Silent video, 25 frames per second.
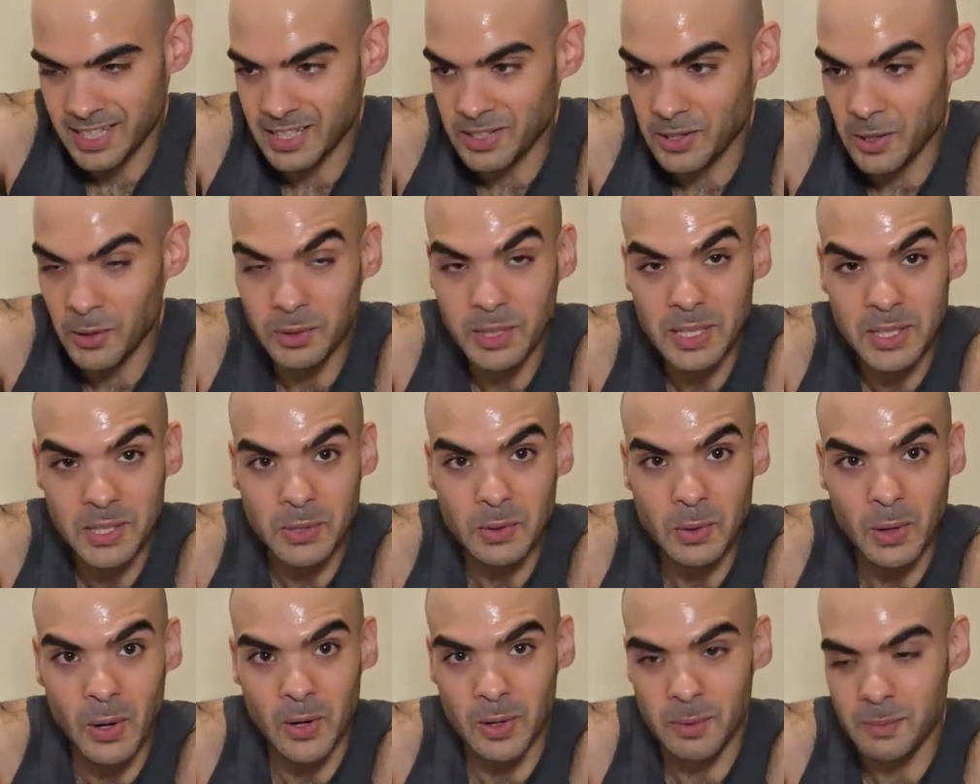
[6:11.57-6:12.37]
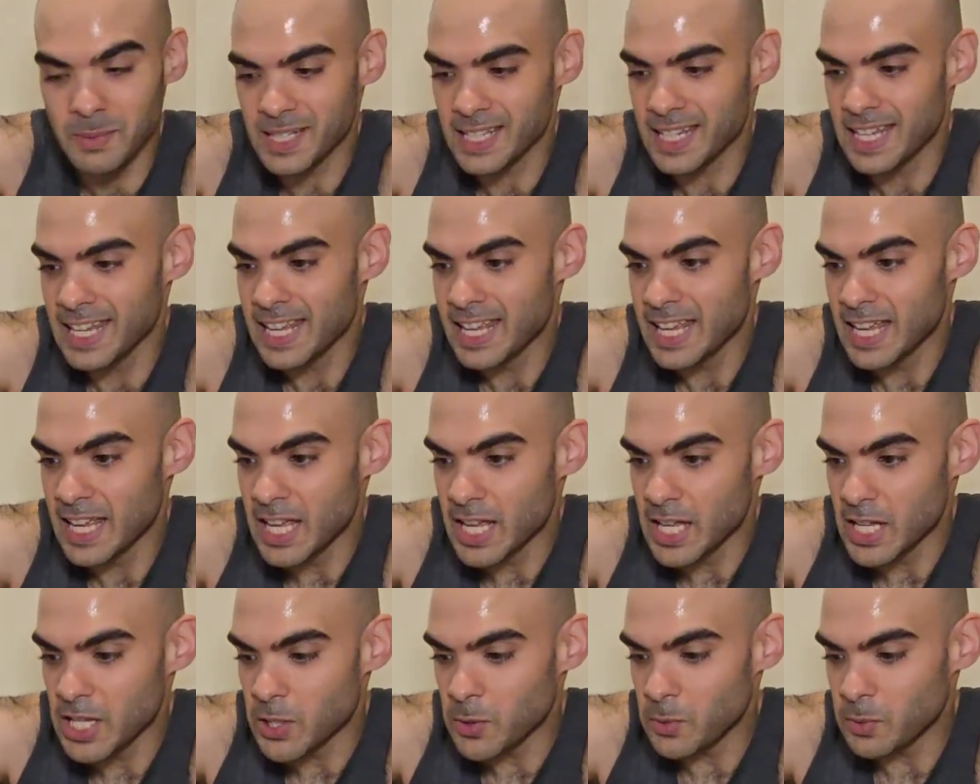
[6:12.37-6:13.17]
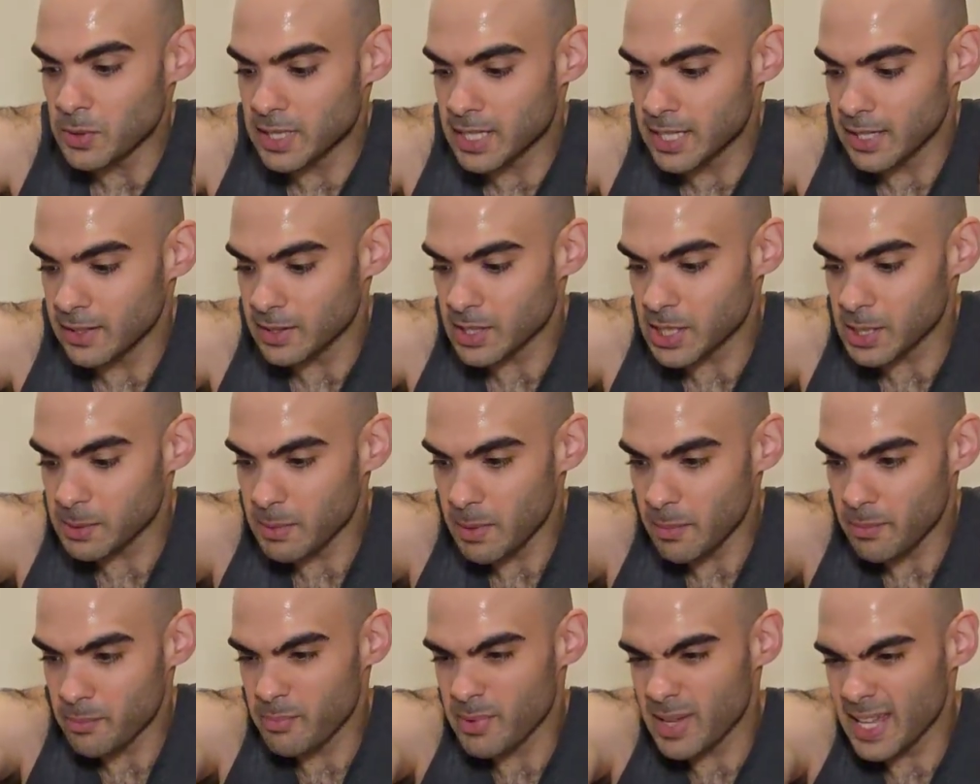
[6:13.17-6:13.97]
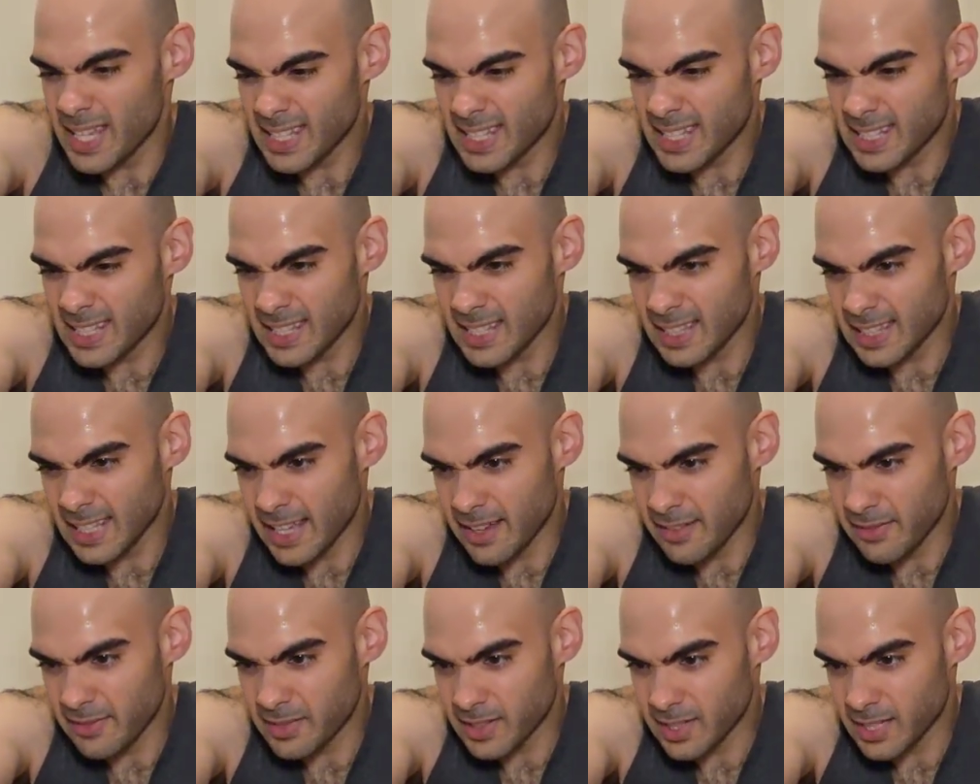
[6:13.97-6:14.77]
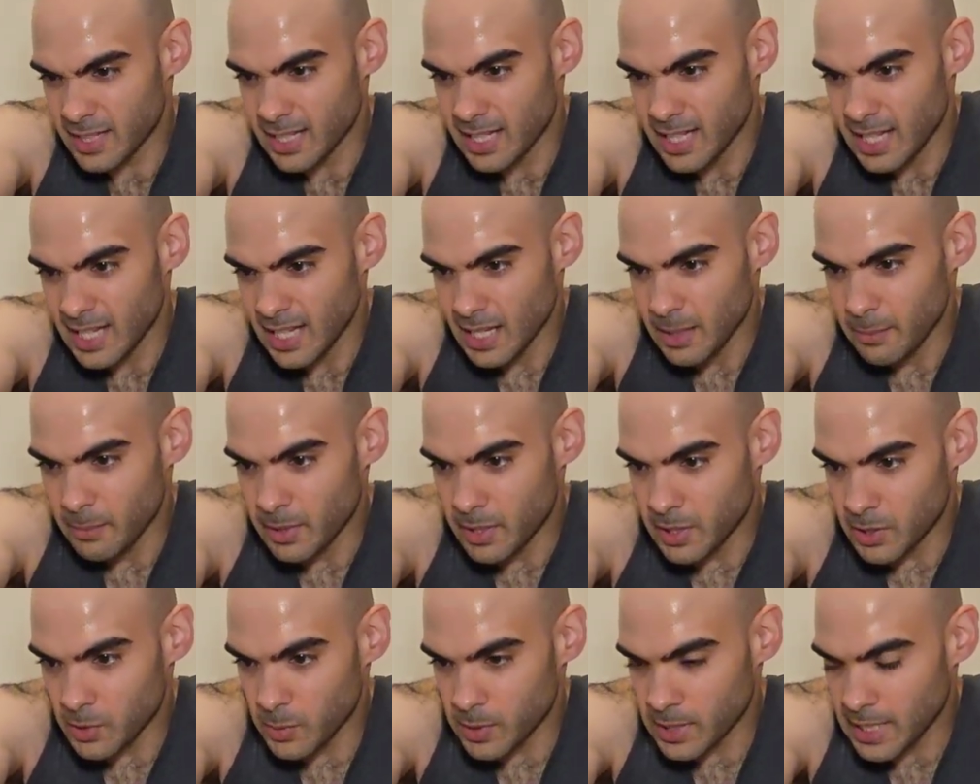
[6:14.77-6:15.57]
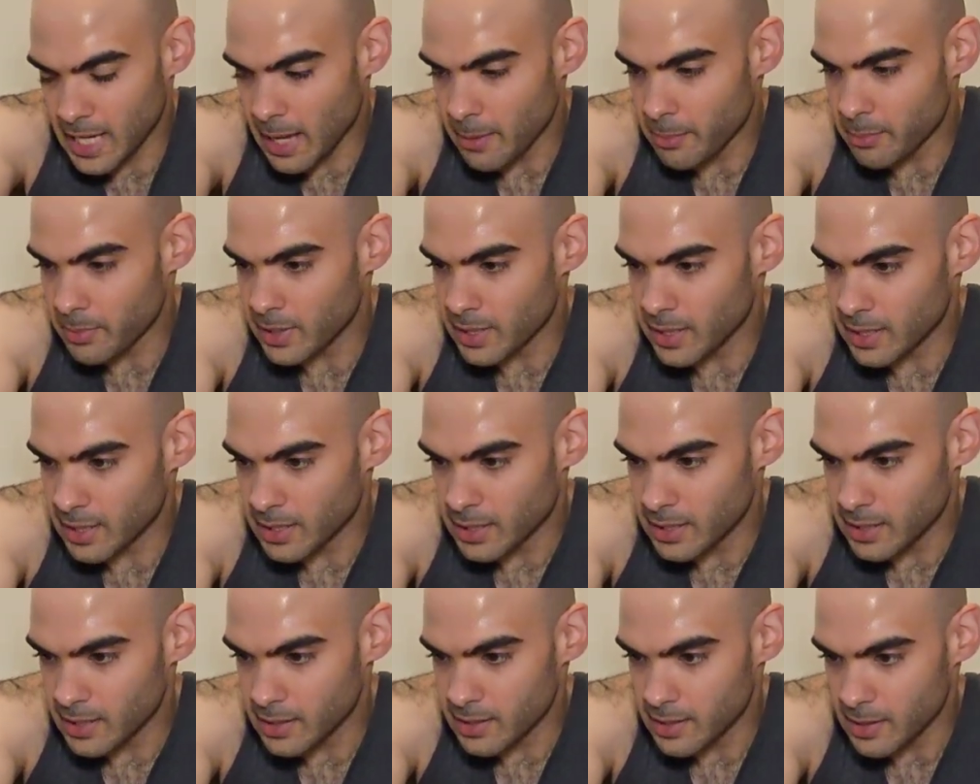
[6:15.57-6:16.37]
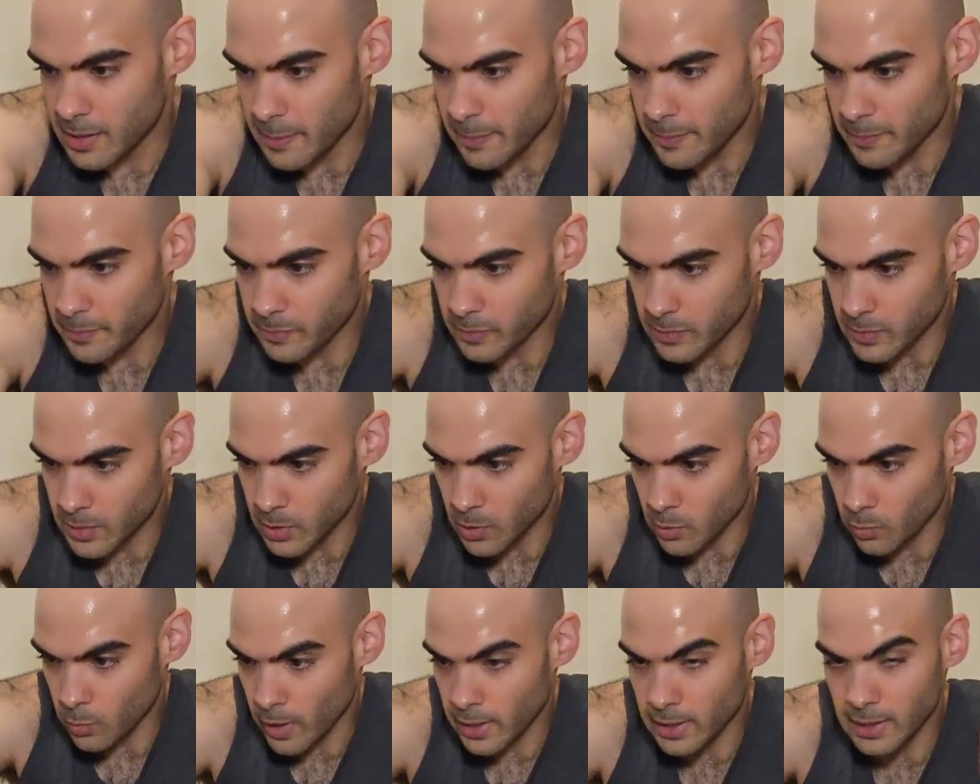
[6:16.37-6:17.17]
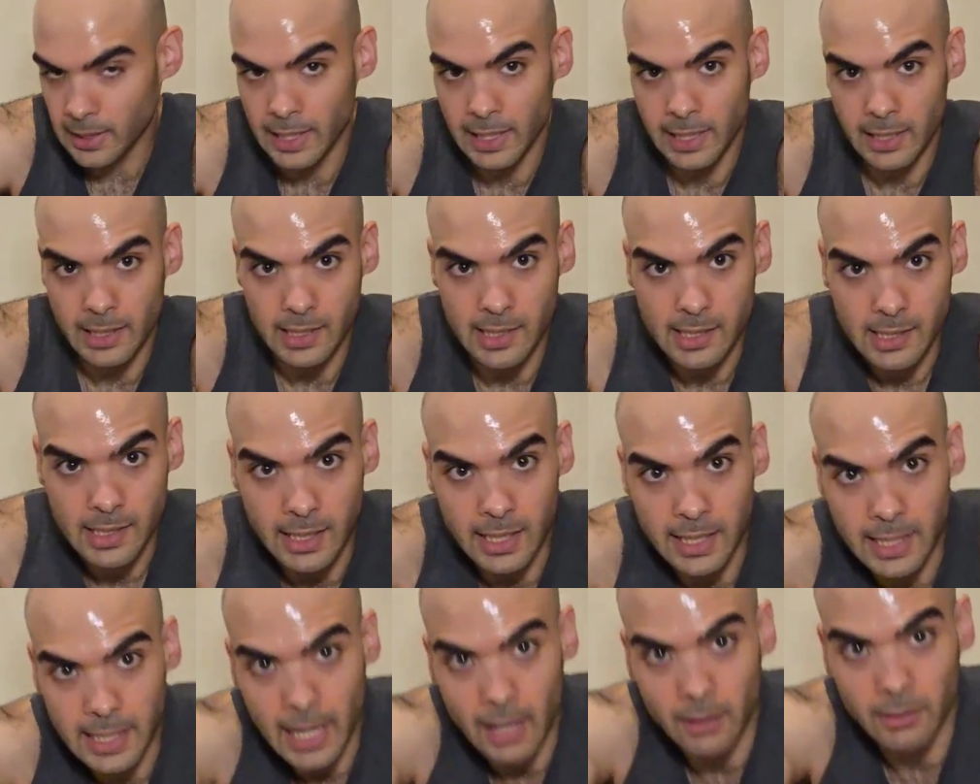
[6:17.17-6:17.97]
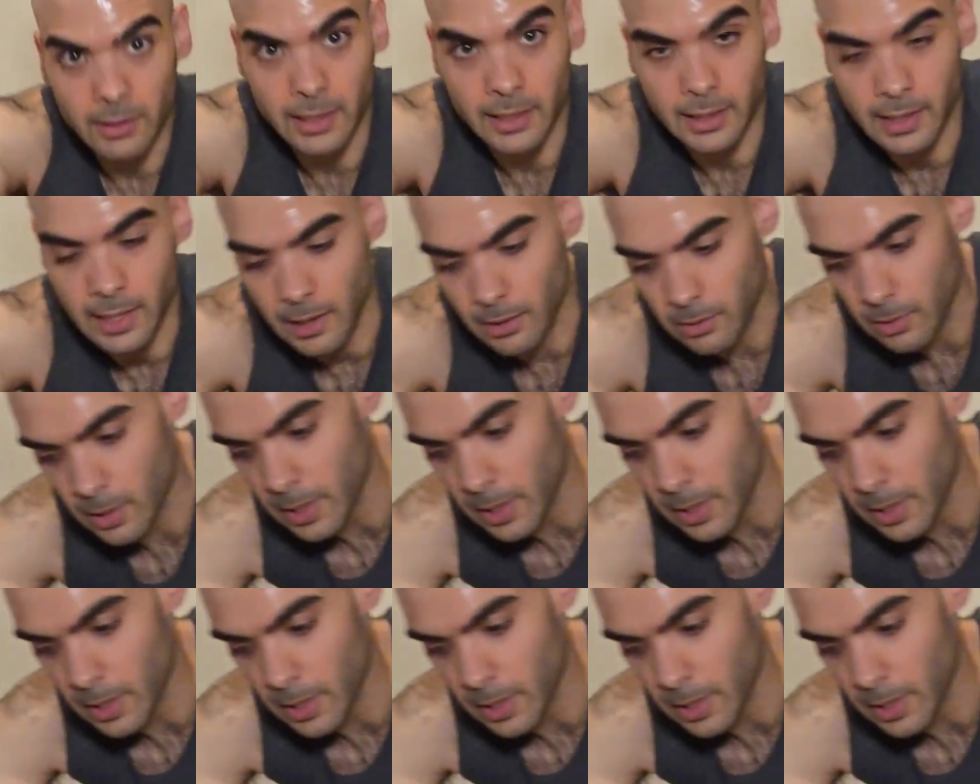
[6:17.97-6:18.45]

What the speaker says: only two arms, tilt them a bit to the left, because what's happening is your right leg is sticking out like that.